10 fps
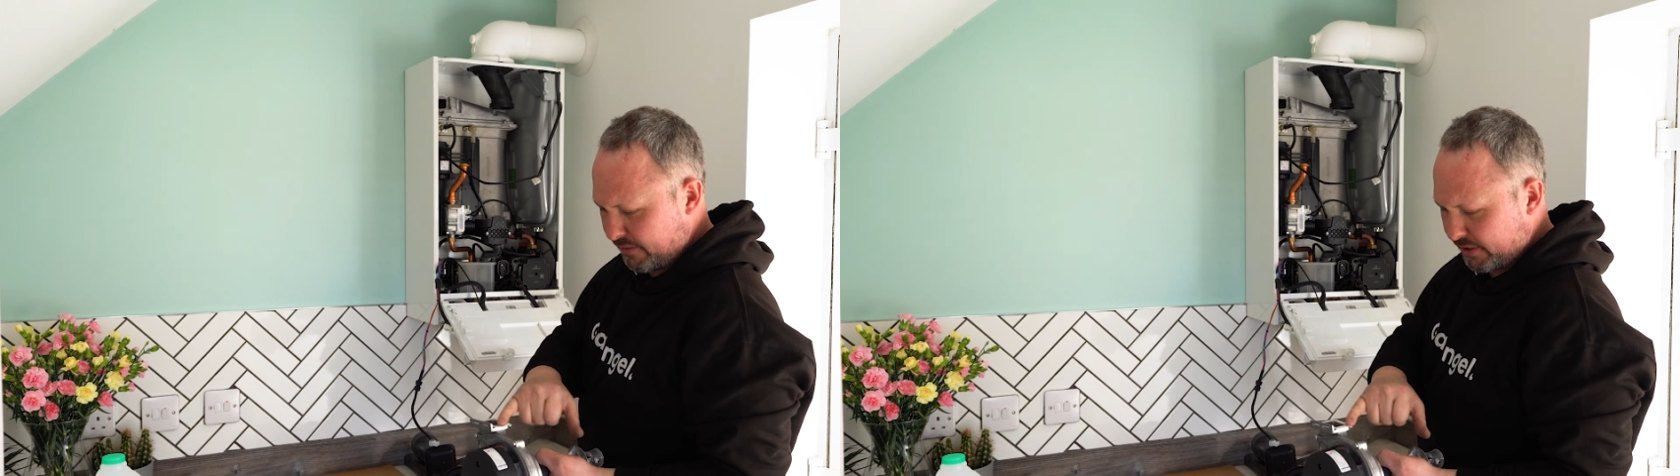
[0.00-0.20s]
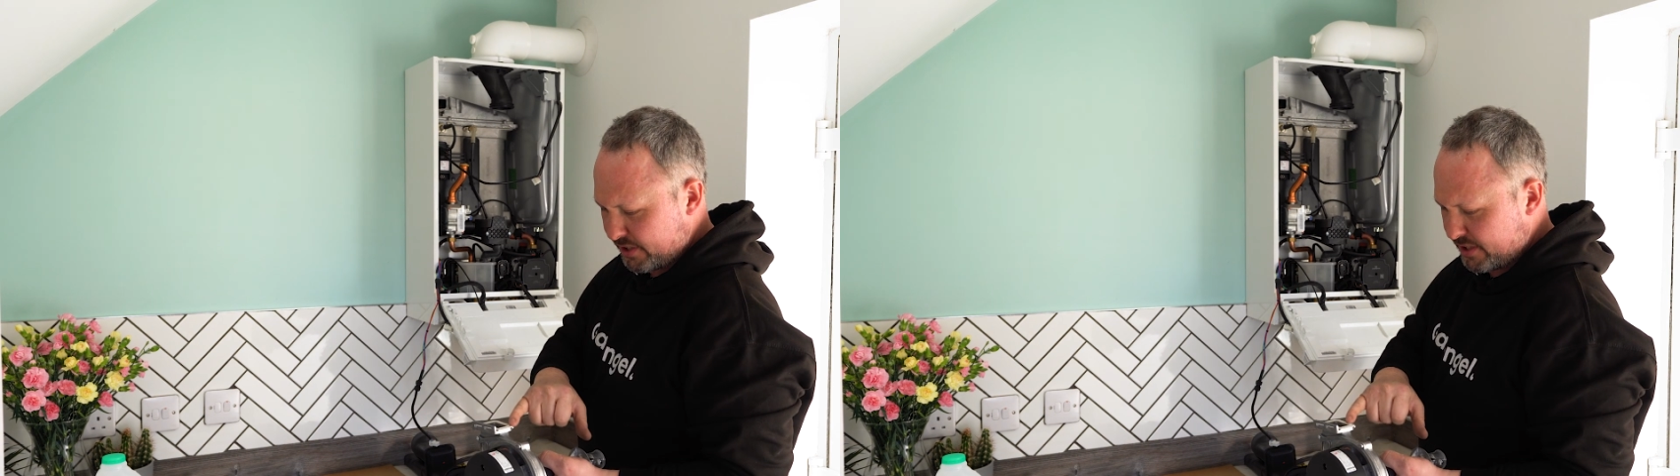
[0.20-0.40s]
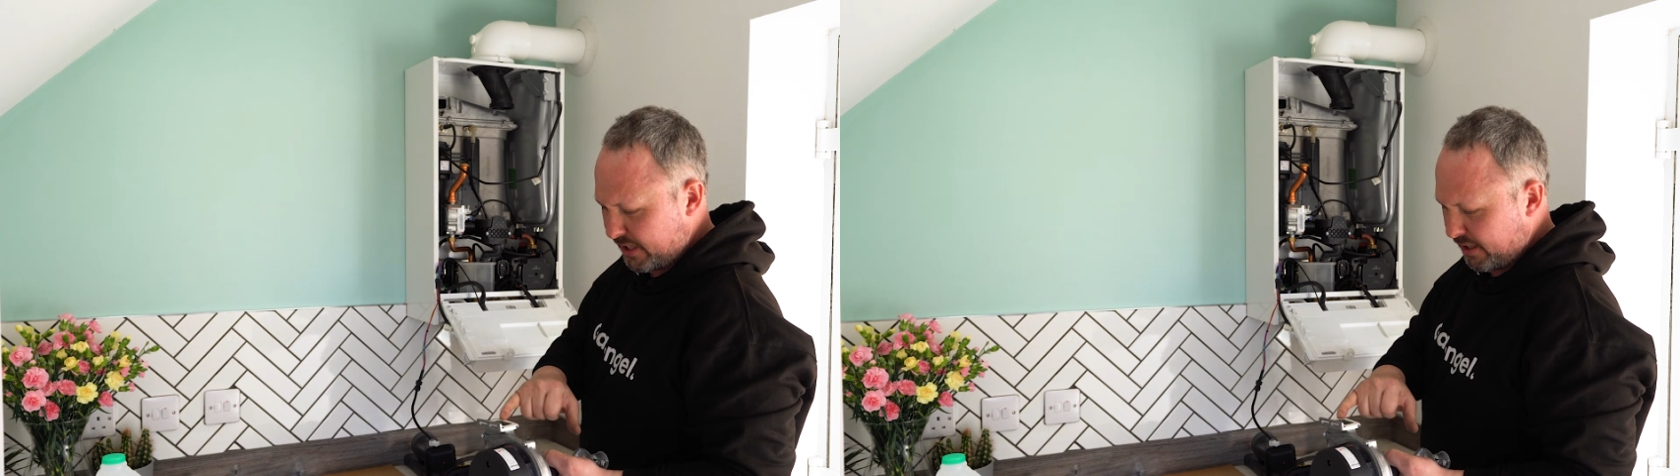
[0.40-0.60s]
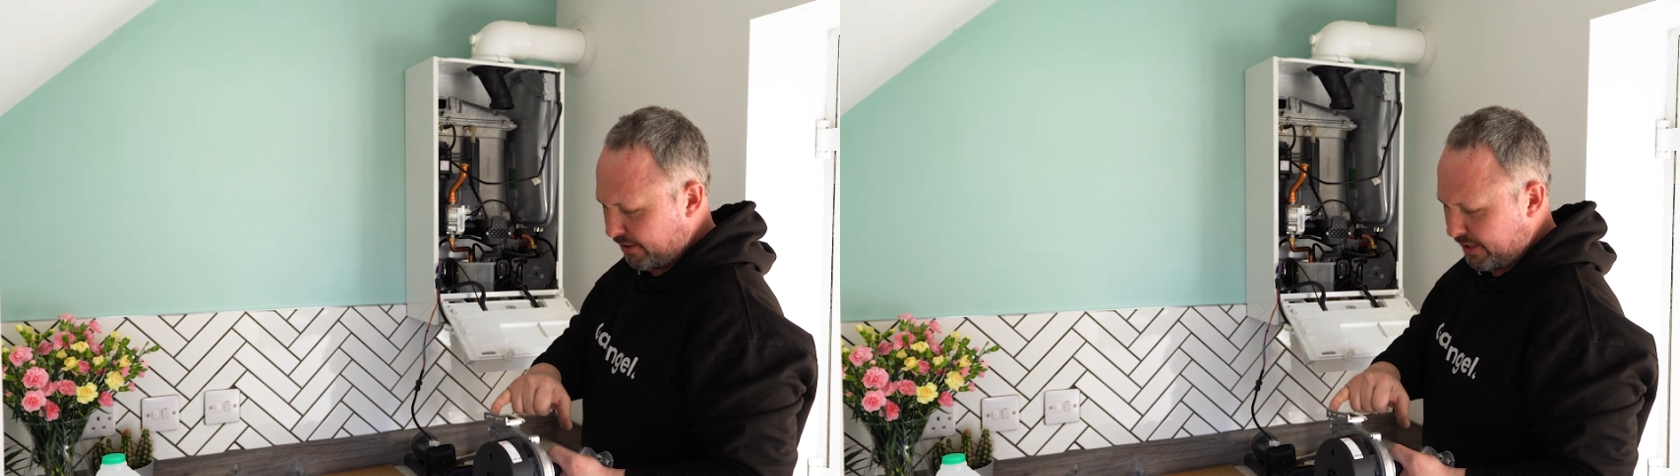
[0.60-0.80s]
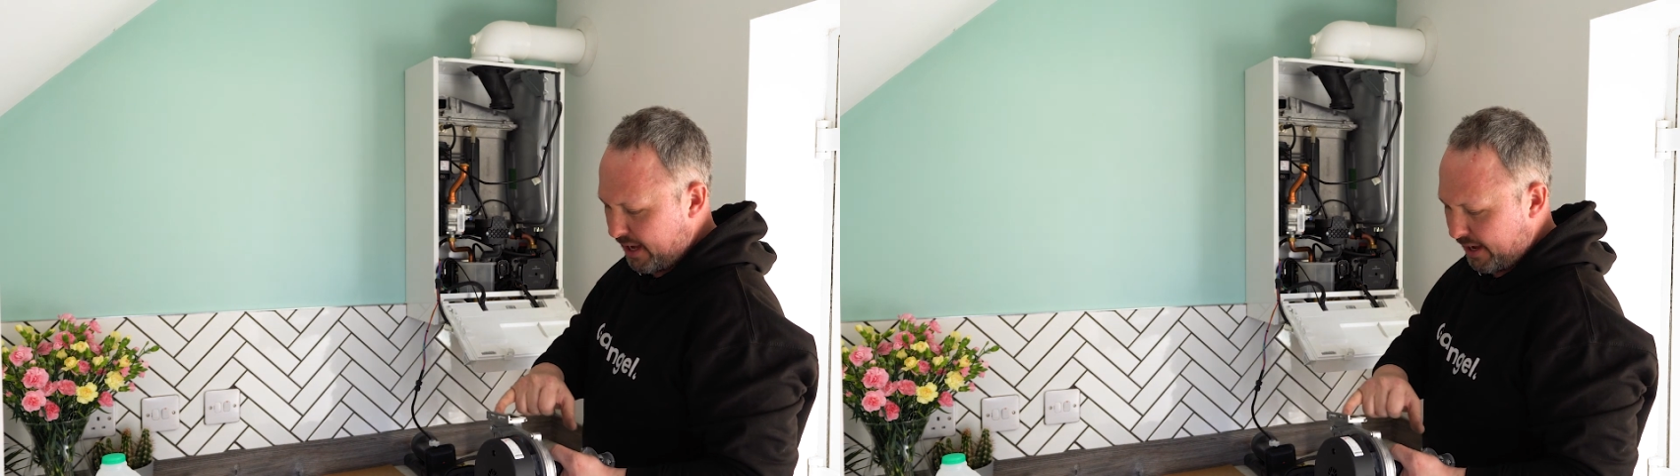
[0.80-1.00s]
you've got a seal
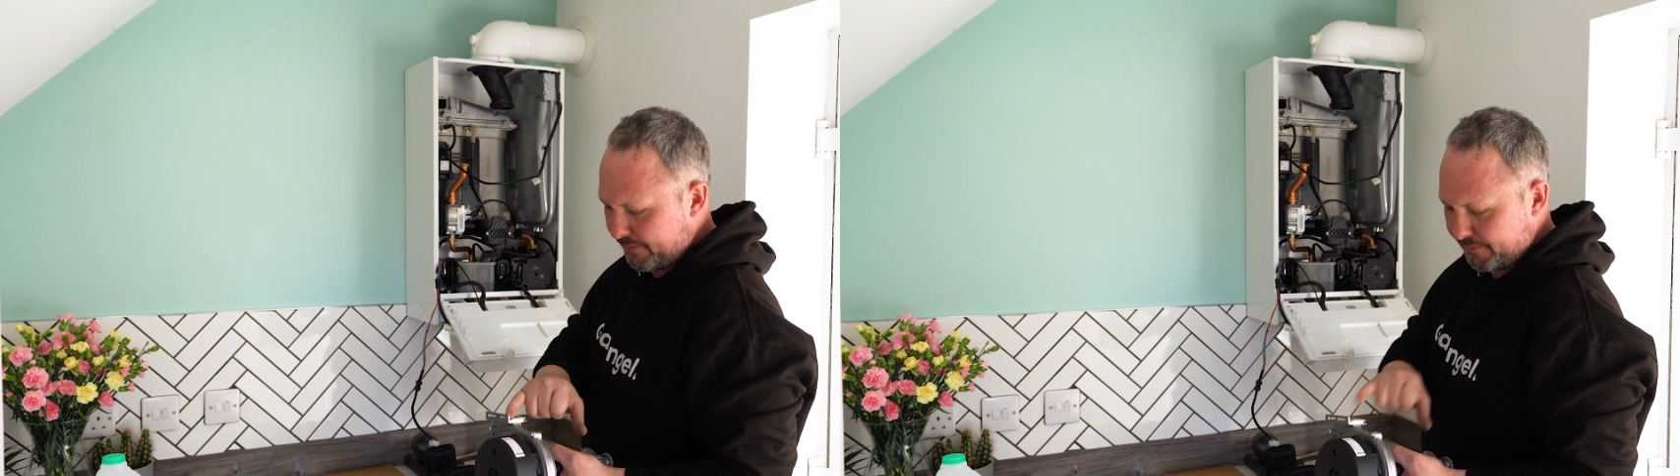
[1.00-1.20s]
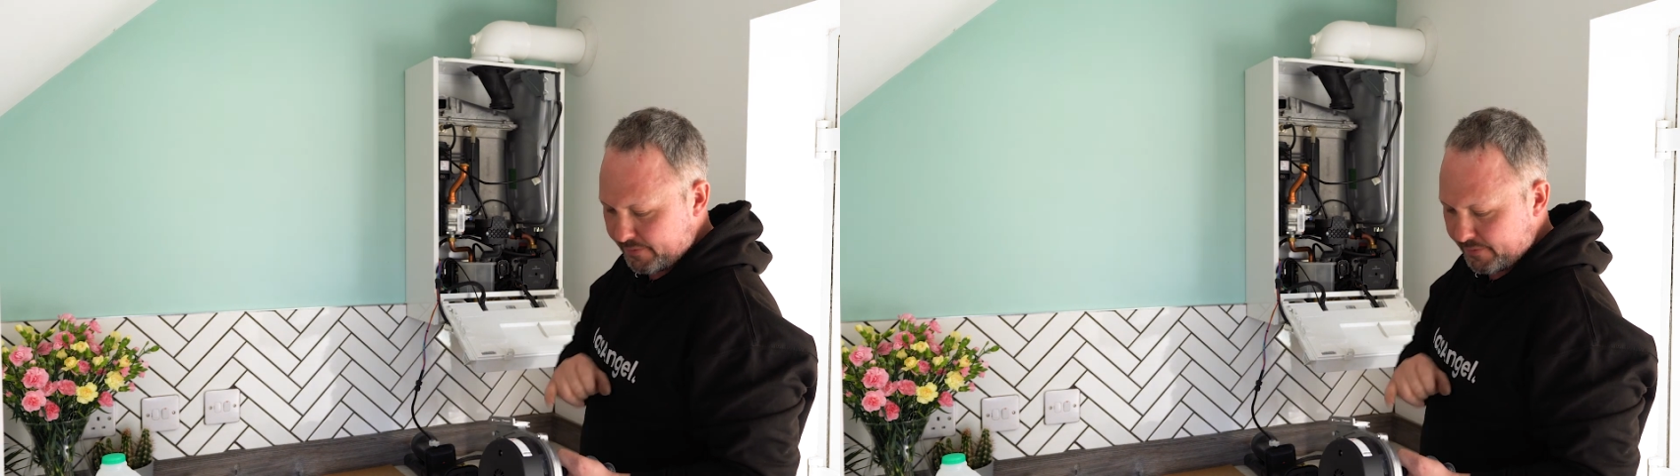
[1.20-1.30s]
on here.